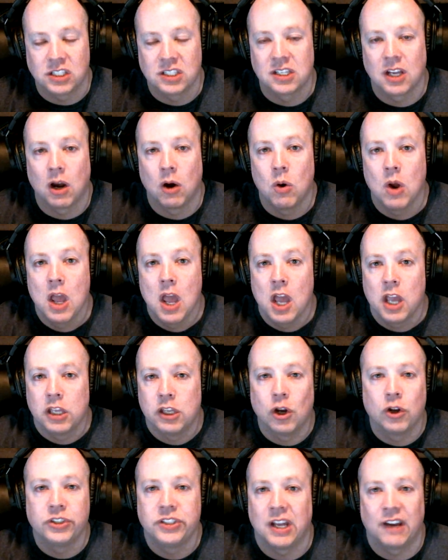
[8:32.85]
So
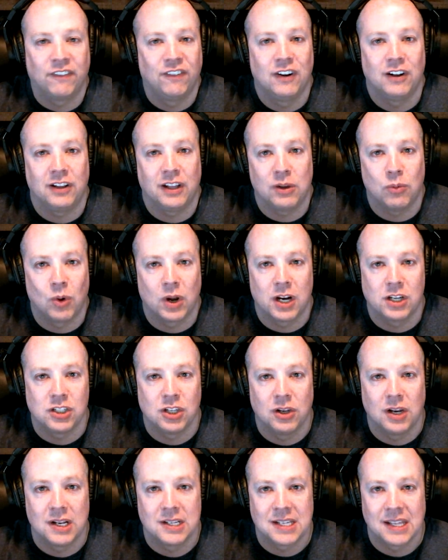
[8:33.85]
you'll definitely want to
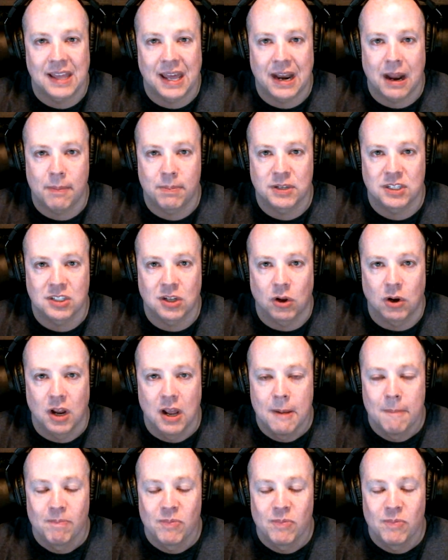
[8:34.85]
tune into that episode.